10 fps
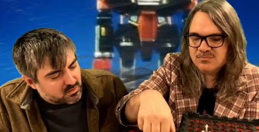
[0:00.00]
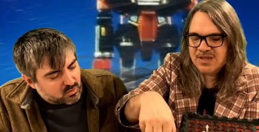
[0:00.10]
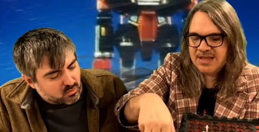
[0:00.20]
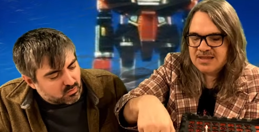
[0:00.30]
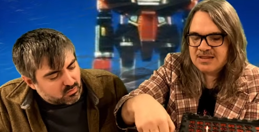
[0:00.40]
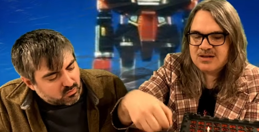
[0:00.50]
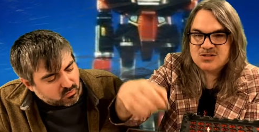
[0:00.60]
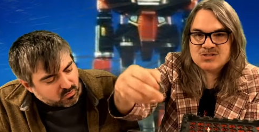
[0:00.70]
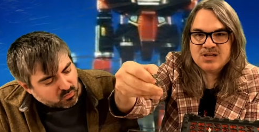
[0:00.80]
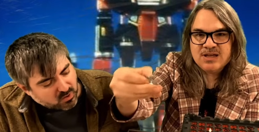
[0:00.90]
Speaker 1: and then
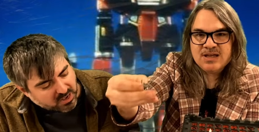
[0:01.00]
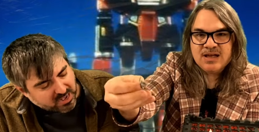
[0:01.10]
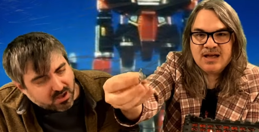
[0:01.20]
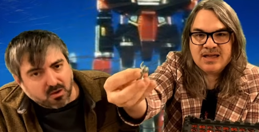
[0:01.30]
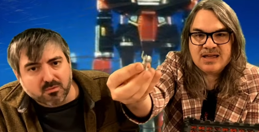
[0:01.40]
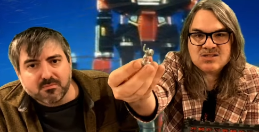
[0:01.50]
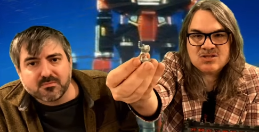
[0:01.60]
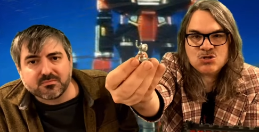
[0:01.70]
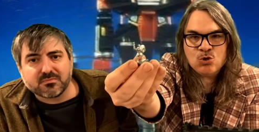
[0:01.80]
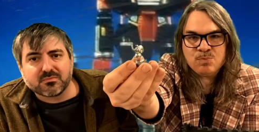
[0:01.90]
there's wow. it's a
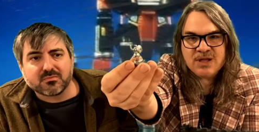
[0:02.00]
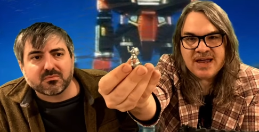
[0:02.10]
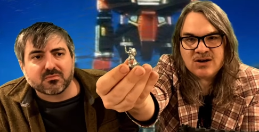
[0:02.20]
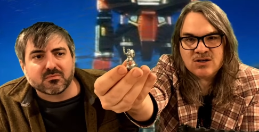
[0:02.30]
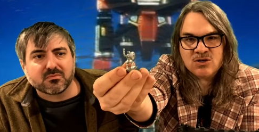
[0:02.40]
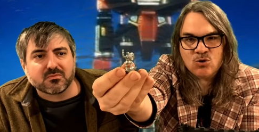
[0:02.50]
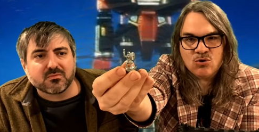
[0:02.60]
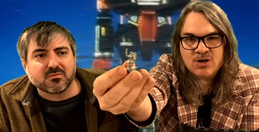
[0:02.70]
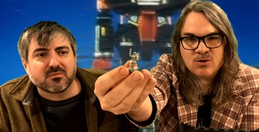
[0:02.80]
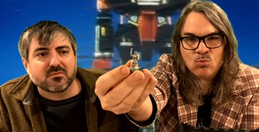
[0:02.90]
two player
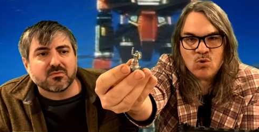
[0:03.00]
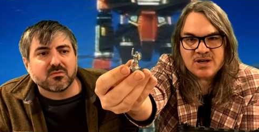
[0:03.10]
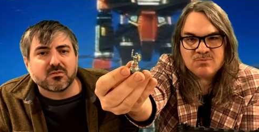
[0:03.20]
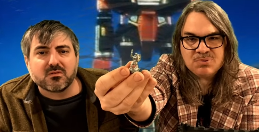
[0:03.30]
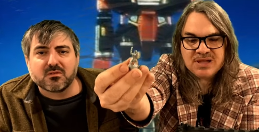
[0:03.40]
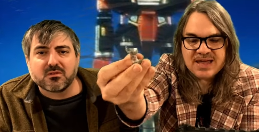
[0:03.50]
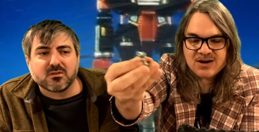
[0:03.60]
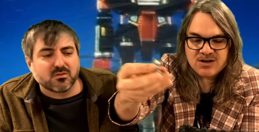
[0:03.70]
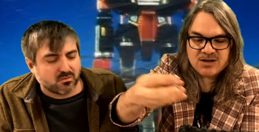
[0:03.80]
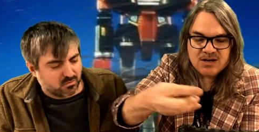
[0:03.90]
or one
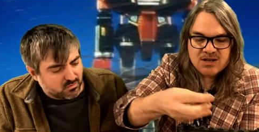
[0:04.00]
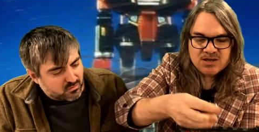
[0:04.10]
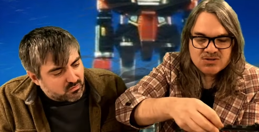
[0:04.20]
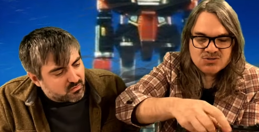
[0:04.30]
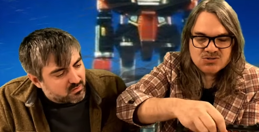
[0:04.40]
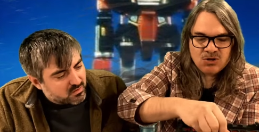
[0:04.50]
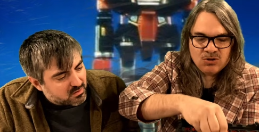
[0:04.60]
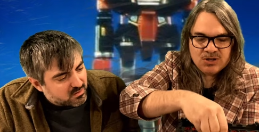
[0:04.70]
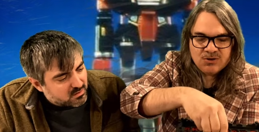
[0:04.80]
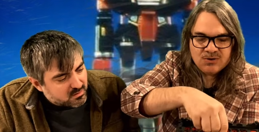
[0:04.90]
player
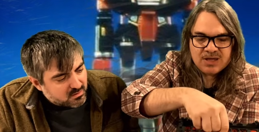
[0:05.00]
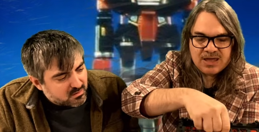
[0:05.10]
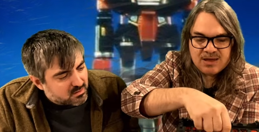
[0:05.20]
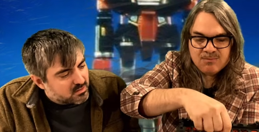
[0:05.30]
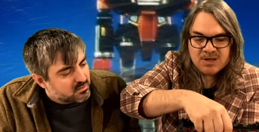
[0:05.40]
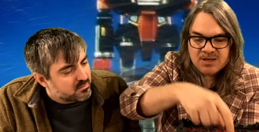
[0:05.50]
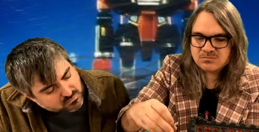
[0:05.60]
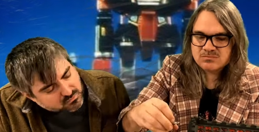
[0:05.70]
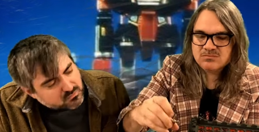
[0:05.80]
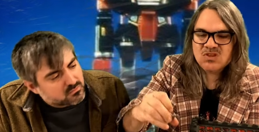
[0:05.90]
solo game,
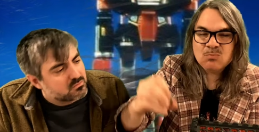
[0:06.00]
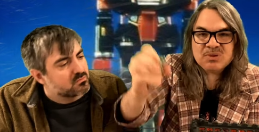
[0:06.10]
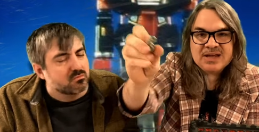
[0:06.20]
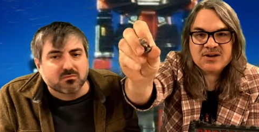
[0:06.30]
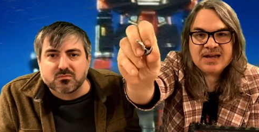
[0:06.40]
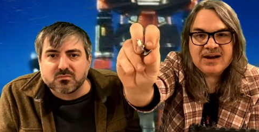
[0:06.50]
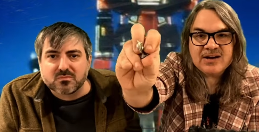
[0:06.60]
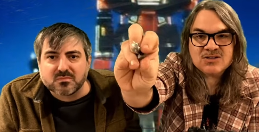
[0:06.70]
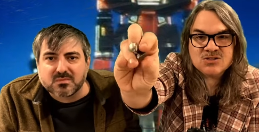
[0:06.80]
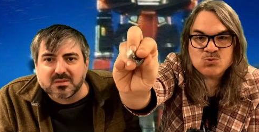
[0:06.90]
player
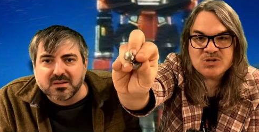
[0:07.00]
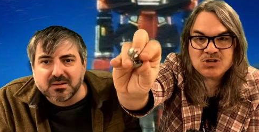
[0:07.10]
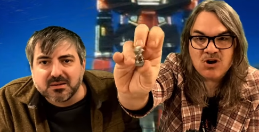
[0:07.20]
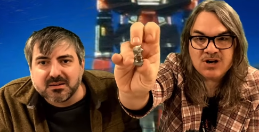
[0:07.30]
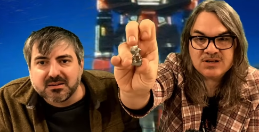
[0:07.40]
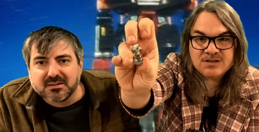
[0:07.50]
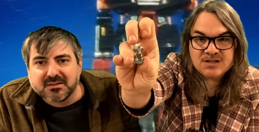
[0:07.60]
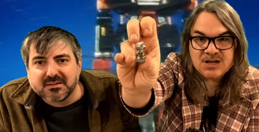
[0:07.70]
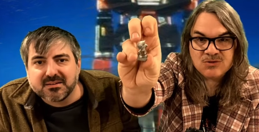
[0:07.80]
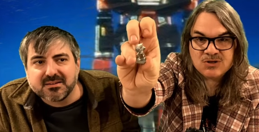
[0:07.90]
characters, which aren't,
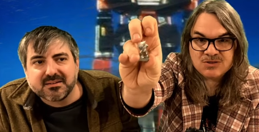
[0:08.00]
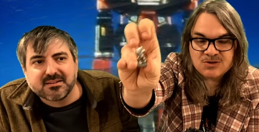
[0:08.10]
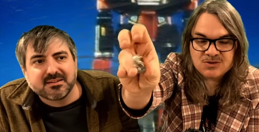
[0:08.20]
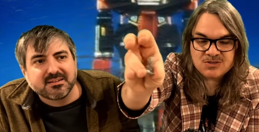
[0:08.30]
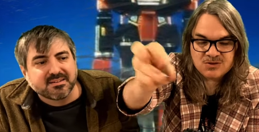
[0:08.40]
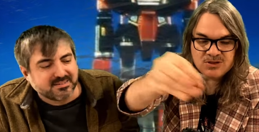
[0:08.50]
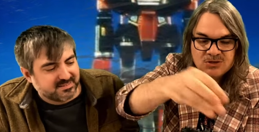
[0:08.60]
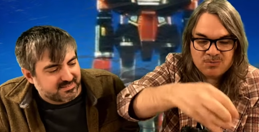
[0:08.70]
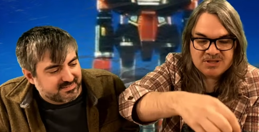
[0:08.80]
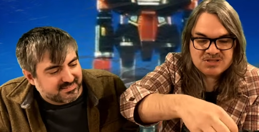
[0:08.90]
you know, they're, they're, they're a
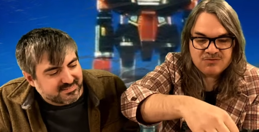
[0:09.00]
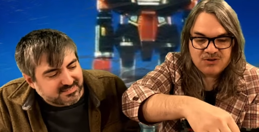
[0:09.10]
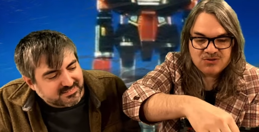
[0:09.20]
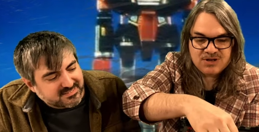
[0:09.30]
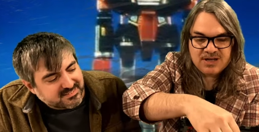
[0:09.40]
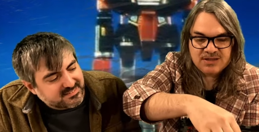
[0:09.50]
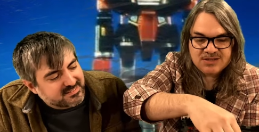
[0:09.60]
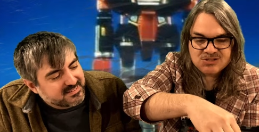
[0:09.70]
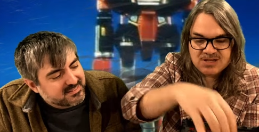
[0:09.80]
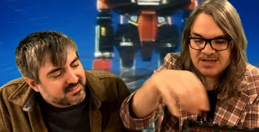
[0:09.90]
little bit different. They're not like
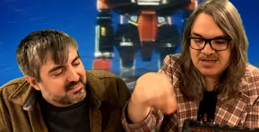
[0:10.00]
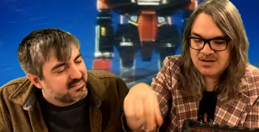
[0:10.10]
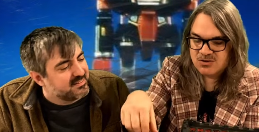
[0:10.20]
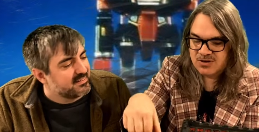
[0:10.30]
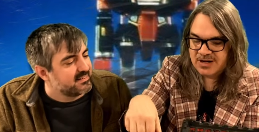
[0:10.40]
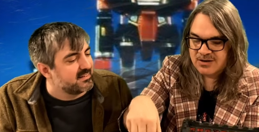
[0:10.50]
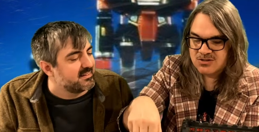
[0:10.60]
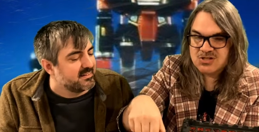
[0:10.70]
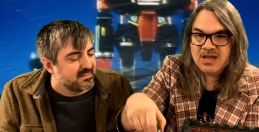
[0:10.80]
just identical characters.